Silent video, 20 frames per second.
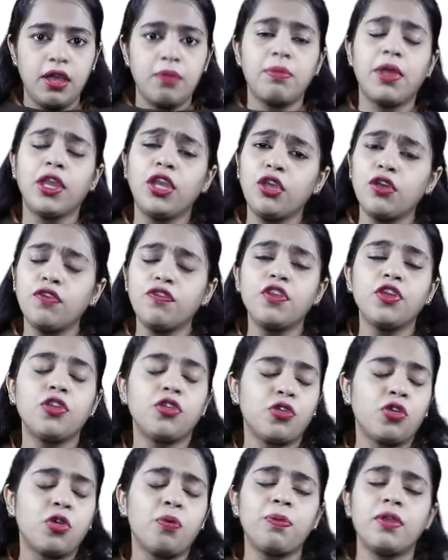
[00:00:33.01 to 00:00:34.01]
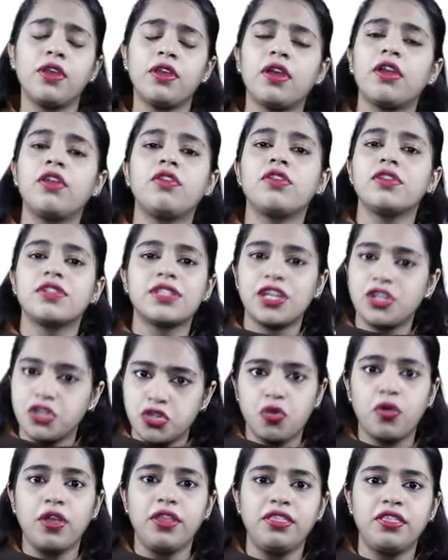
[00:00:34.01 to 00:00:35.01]
Many of the European countries had
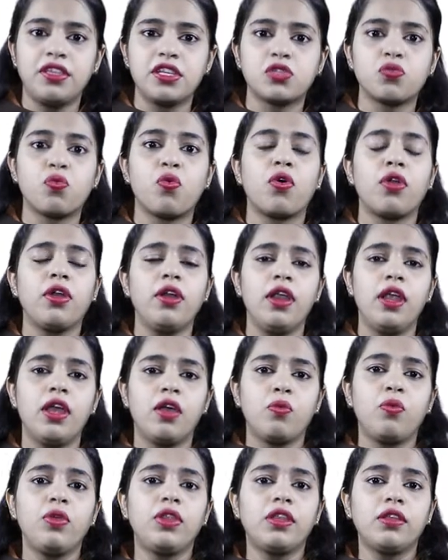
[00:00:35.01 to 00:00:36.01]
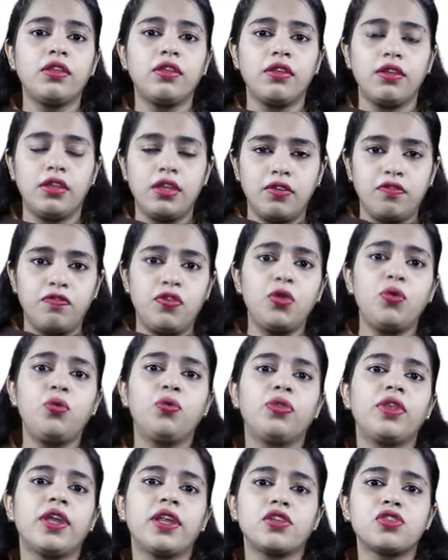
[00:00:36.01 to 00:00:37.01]
joined this war with a
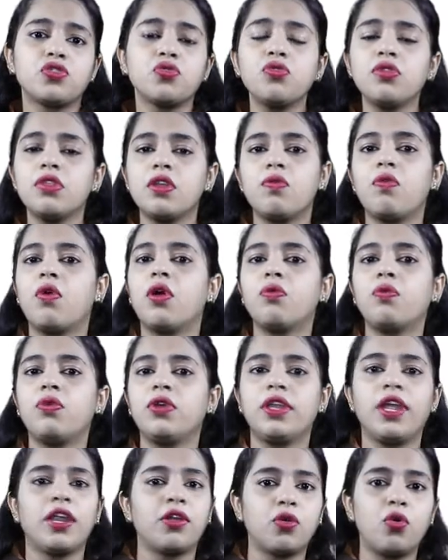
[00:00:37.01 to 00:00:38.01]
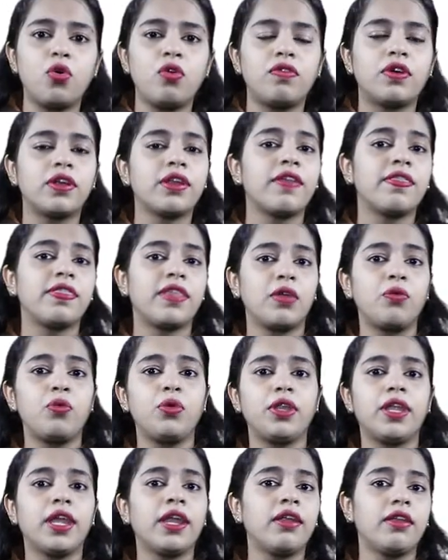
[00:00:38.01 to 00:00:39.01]
view that soon the war would get over and they
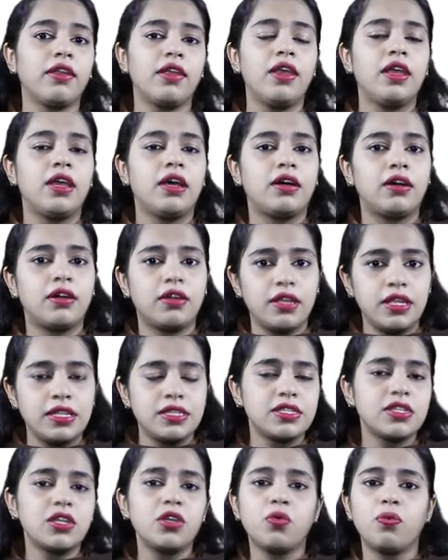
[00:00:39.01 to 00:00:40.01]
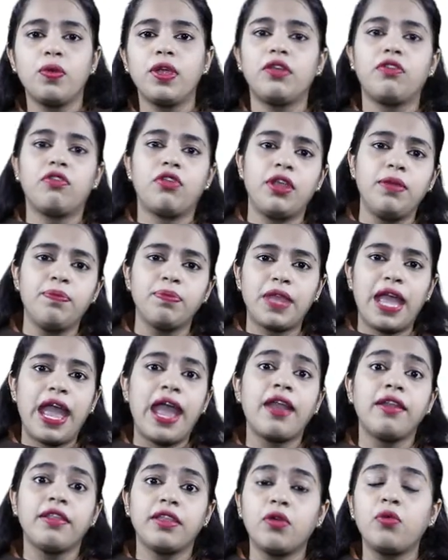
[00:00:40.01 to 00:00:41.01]
would get instant victory
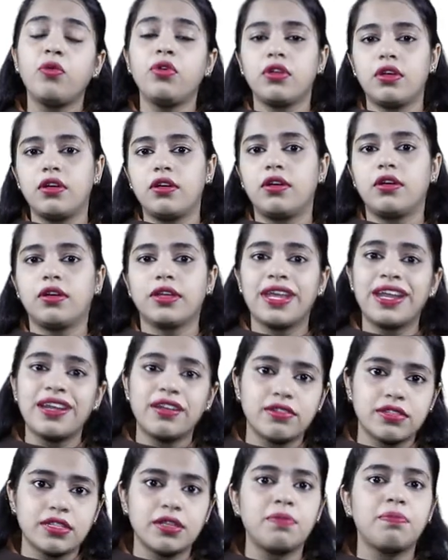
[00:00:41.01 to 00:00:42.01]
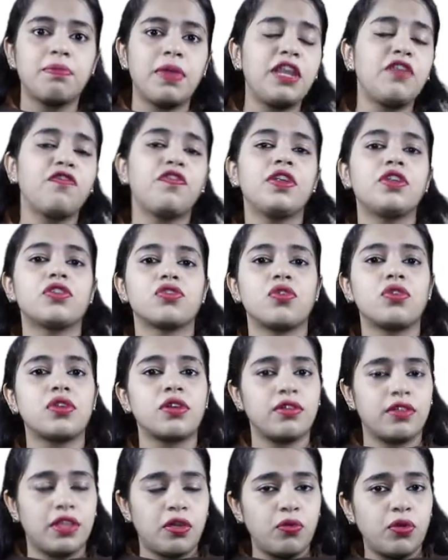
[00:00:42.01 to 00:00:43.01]
and they would get some benefits or
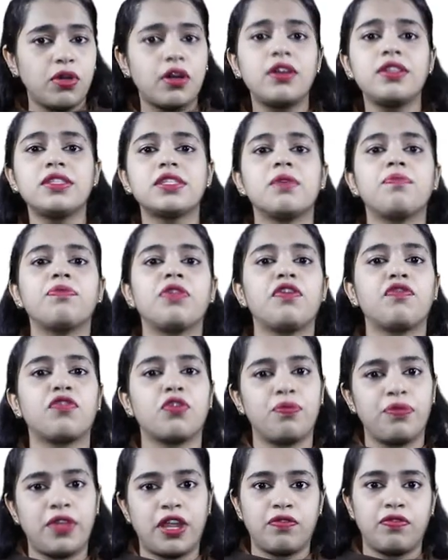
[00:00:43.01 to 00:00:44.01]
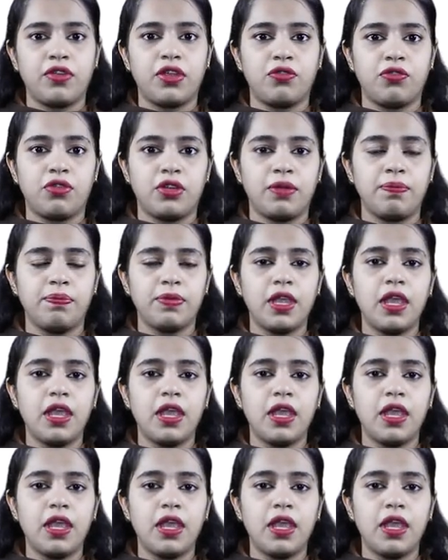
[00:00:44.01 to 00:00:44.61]
they would earn something from that victory.